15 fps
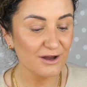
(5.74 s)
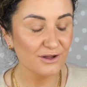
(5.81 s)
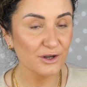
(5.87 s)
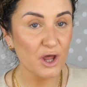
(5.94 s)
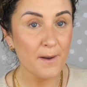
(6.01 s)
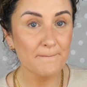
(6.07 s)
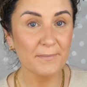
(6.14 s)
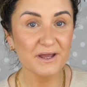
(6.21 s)
on
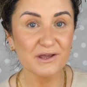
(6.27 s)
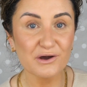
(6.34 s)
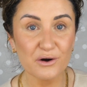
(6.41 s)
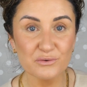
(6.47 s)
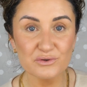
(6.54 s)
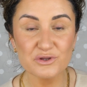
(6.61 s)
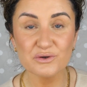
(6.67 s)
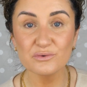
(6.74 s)
my
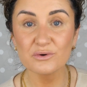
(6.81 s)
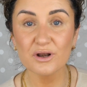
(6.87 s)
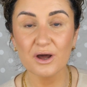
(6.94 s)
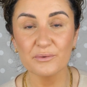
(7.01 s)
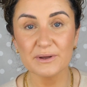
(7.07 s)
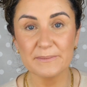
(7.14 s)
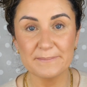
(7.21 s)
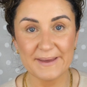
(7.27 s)
go-to
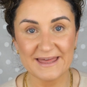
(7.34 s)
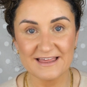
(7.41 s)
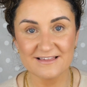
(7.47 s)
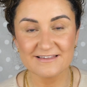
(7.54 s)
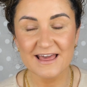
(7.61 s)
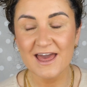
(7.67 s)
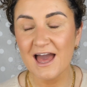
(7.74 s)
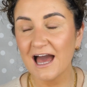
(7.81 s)
glowy
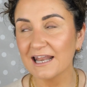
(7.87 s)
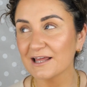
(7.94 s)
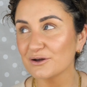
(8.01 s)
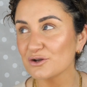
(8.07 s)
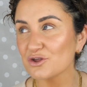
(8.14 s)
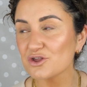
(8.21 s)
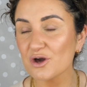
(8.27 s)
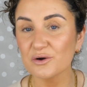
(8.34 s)
base, and I'm going
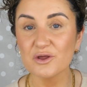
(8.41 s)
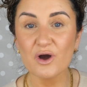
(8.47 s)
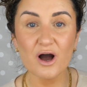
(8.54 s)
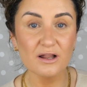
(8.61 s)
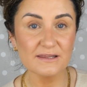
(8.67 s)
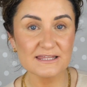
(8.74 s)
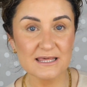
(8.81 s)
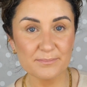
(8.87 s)
to show you
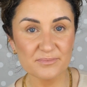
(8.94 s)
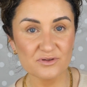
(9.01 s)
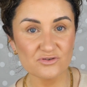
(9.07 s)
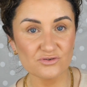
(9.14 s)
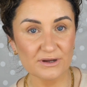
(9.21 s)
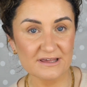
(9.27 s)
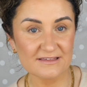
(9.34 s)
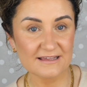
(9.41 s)
all the tips and
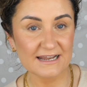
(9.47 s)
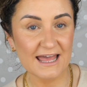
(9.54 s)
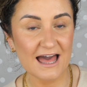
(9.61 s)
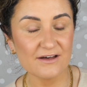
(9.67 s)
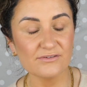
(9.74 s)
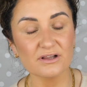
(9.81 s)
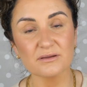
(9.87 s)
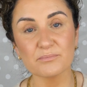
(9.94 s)
tricks that I
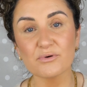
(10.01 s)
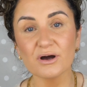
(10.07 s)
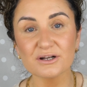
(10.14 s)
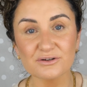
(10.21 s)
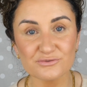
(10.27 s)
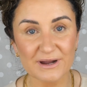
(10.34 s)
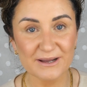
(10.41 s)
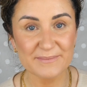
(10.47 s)
have, all the
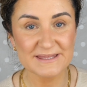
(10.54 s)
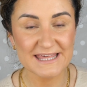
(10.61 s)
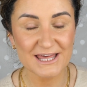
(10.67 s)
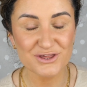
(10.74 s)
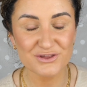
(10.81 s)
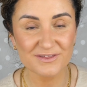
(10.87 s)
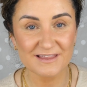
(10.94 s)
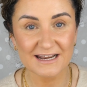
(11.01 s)
product
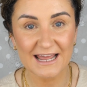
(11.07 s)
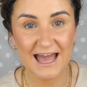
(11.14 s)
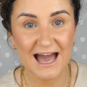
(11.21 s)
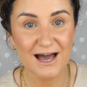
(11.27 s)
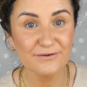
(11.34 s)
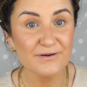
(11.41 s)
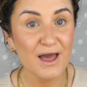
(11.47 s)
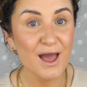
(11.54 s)
recommendations that I
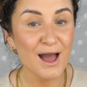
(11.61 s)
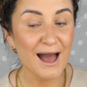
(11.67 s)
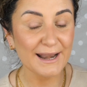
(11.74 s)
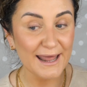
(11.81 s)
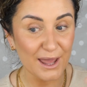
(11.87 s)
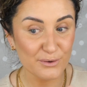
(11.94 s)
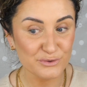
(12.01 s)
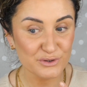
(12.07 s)
have, and
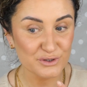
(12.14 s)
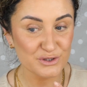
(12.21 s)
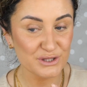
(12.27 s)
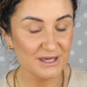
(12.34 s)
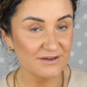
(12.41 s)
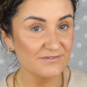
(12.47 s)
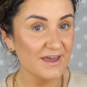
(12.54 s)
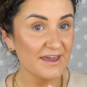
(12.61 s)
how to
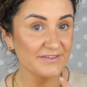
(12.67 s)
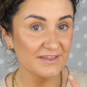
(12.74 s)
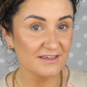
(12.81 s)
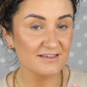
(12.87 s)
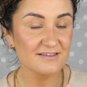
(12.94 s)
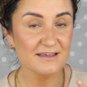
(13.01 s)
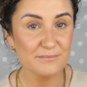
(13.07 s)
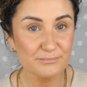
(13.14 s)
achieve
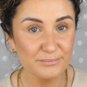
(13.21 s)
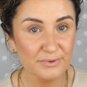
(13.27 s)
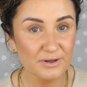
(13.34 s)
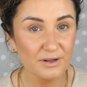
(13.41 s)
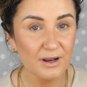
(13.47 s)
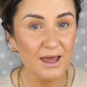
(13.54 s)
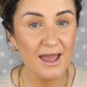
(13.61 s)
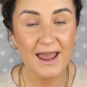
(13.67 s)
this
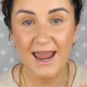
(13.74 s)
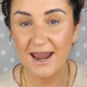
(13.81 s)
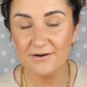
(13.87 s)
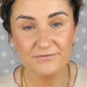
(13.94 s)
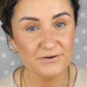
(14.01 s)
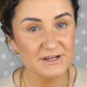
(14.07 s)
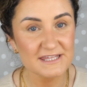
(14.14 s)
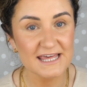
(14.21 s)
simple,
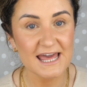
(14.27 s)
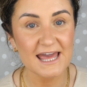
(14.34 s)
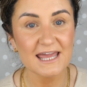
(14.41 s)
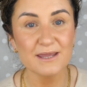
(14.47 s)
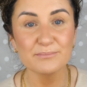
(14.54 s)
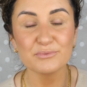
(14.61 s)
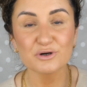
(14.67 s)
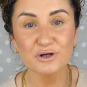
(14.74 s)

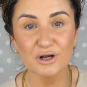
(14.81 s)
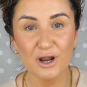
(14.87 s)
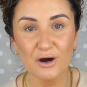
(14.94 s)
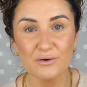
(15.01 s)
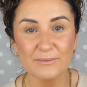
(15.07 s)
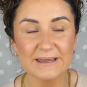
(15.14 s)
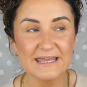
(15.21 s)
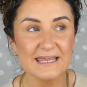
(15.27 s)
everyday, but
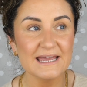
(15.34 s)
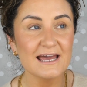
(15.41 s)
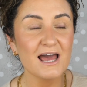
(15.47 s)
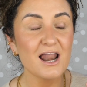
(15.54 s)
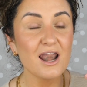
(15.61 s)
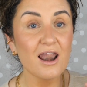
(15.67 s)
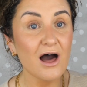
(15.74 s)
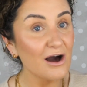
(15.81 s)
glowy,
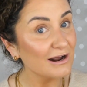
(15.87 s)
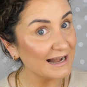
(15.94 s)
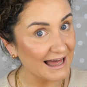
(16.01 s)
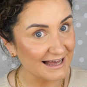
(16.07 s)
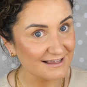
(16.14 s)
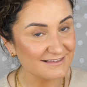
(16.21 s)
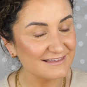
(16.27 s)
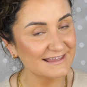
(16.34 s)

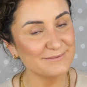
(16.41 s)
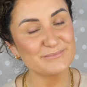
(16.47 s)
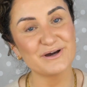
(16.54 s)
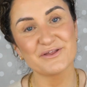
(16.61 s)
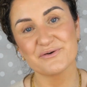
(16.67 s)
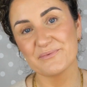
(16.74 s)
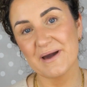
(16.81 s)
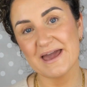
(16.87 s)
long-lasting,
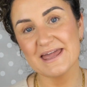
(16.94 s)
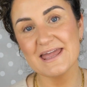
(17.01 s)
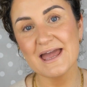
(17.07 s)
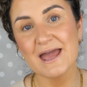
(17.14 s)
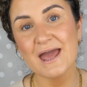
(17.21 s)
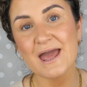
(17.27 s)
by the way,